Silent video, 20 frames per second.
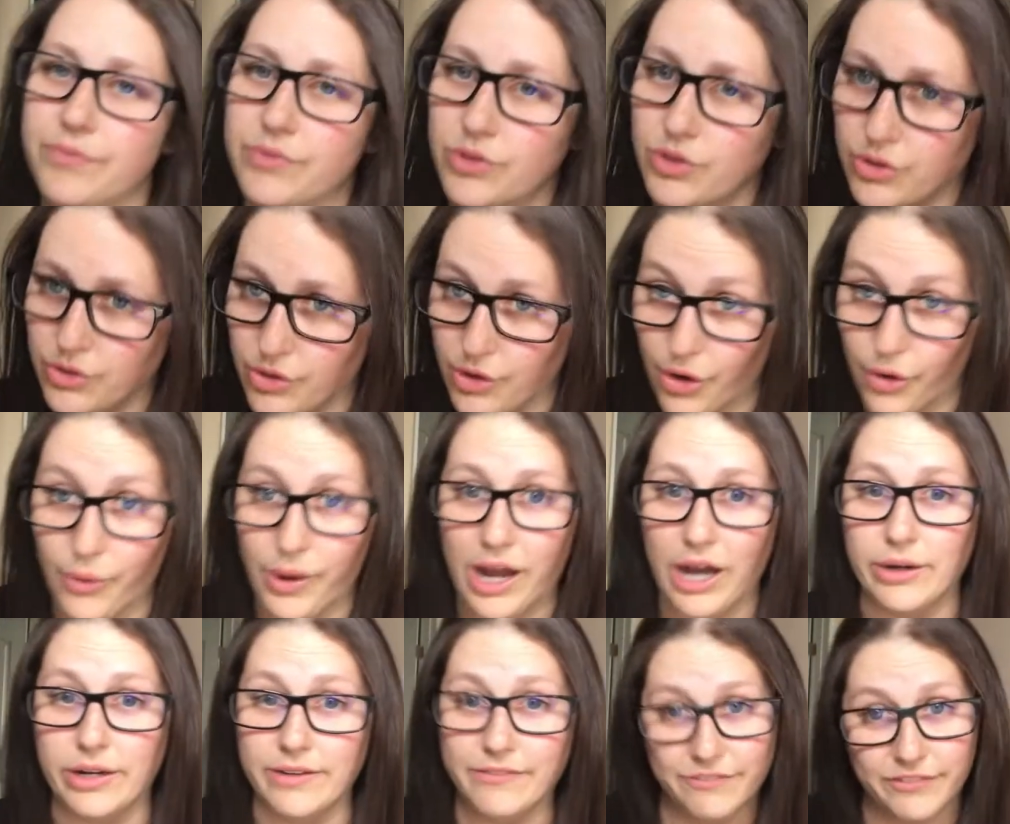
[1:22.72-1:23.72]
know
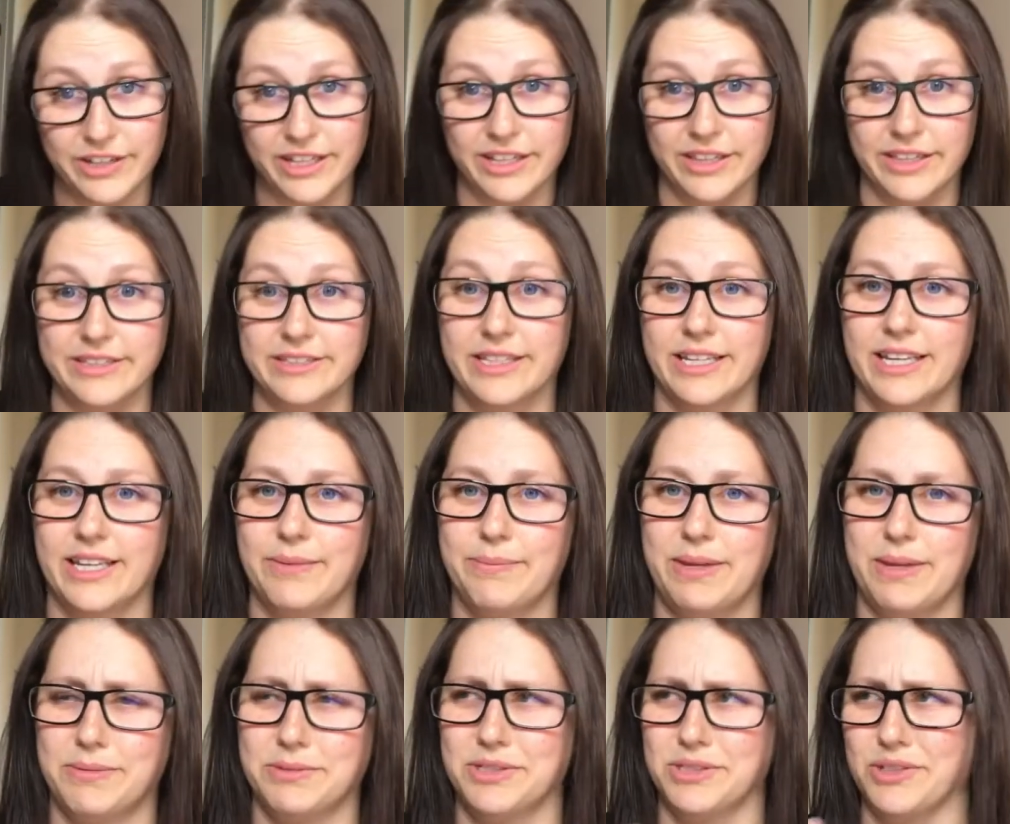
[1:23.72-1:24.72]
how I'm feeling, like
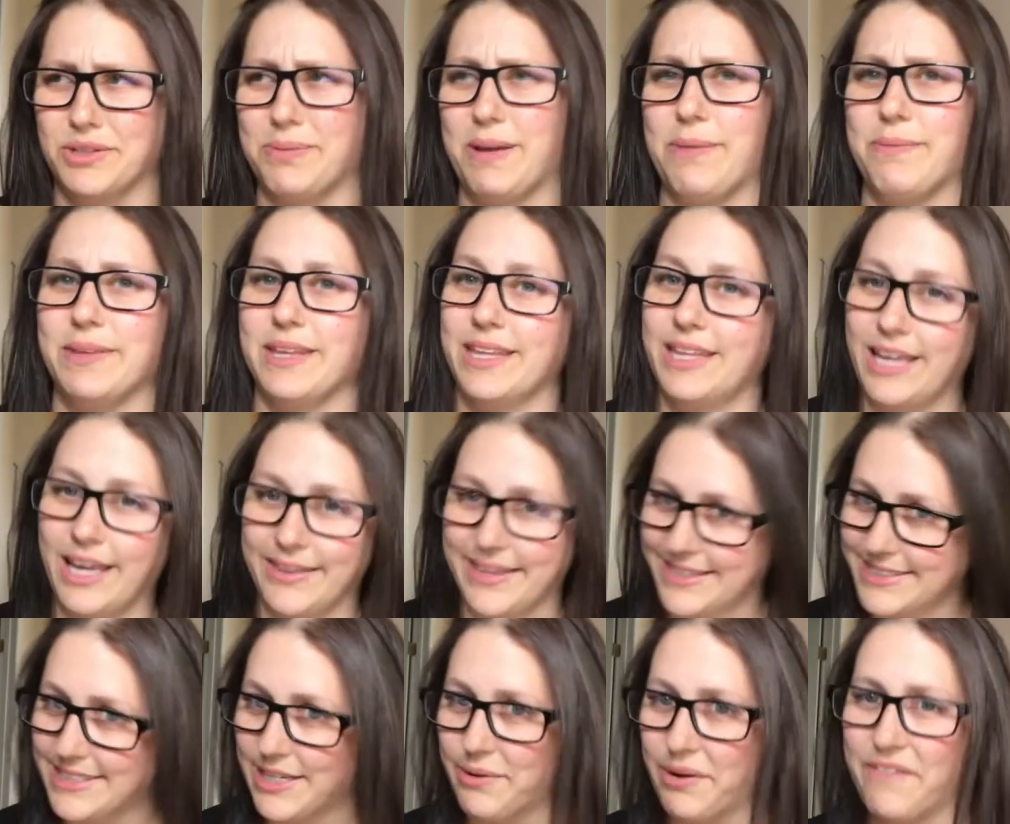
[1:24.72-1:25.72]
be able to look back and be like, yeah,
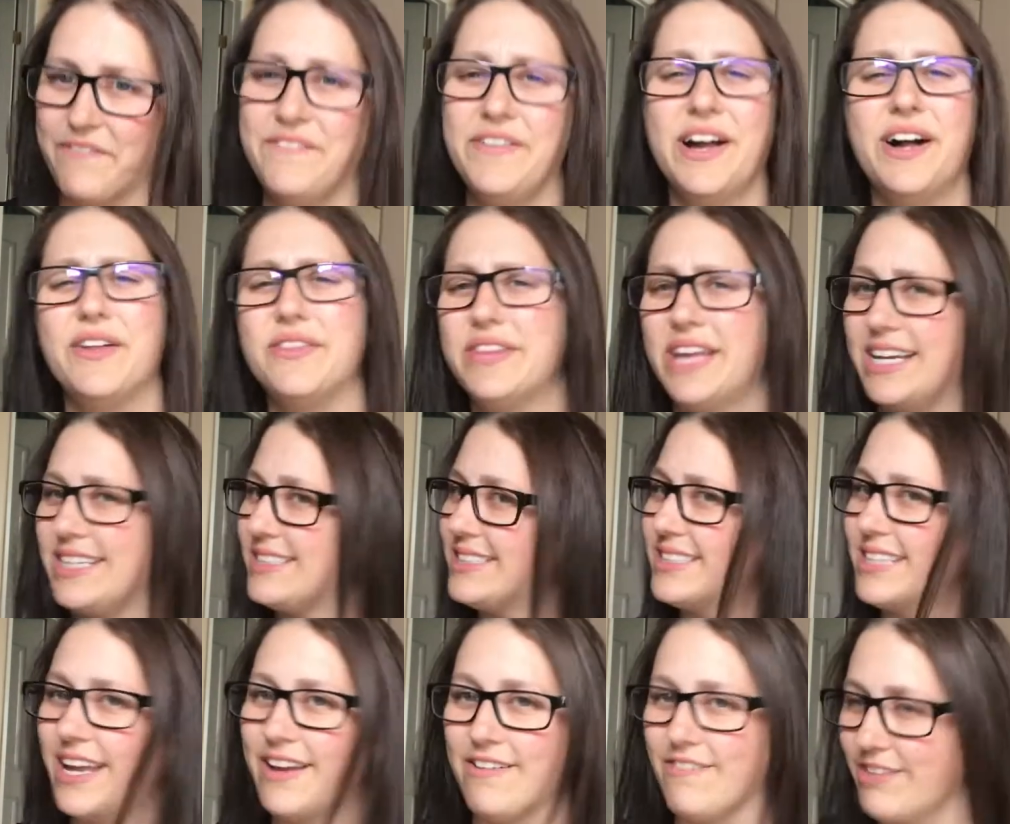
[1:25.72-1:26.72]
that's how I felt, that's
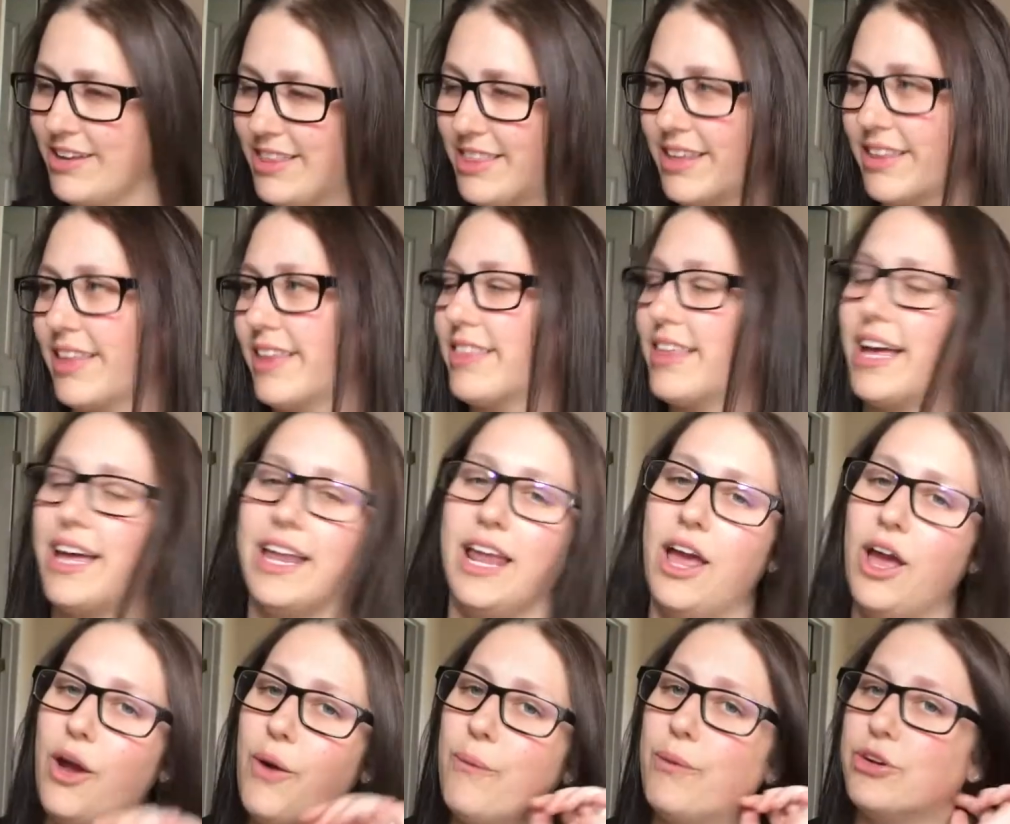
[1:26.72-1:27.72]
everything like that,
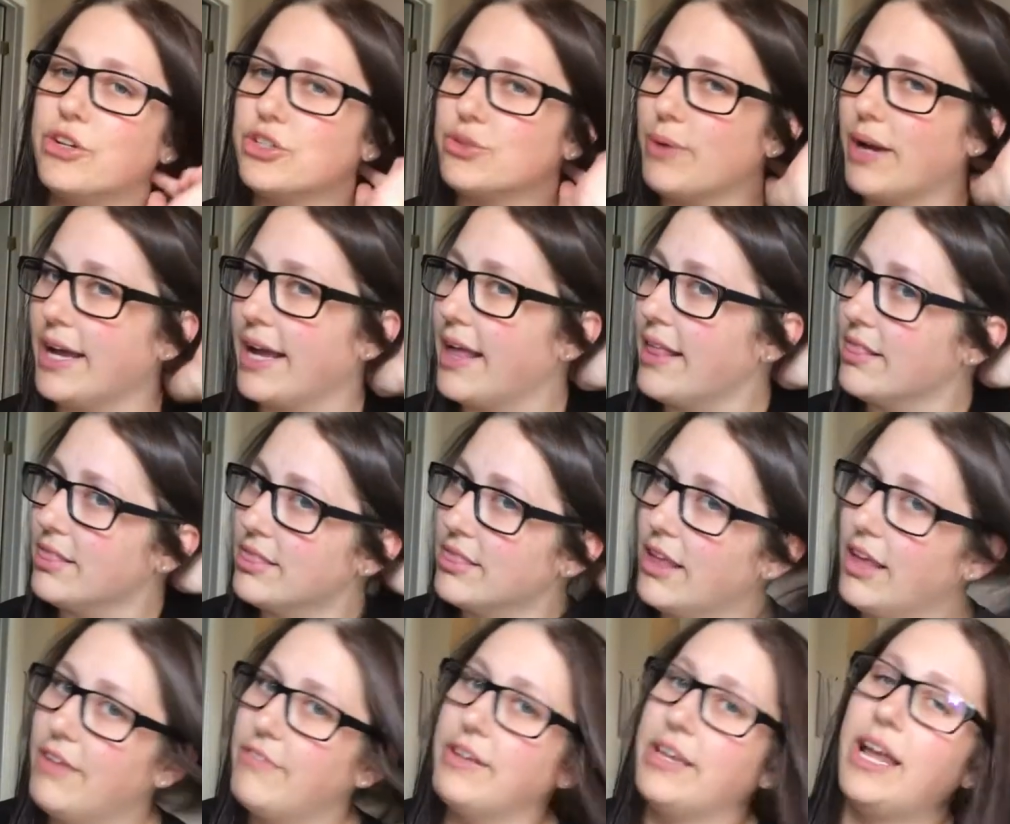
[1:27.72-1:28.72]
which is why I
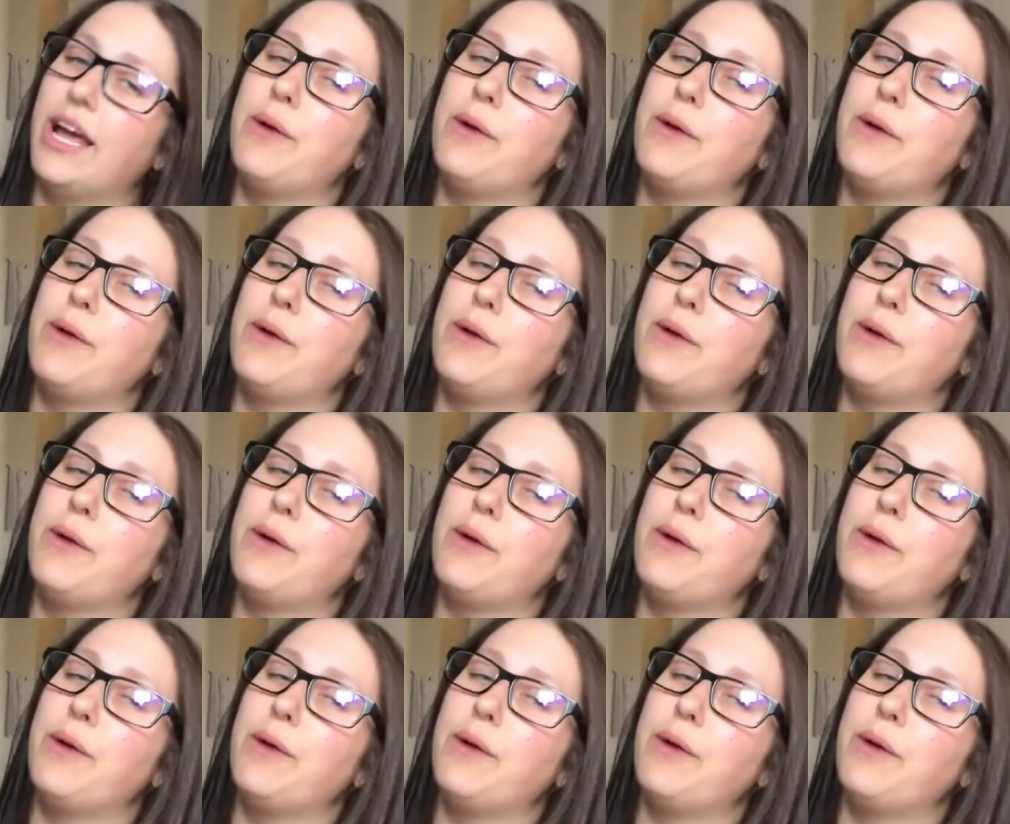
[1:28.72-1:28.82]
love it.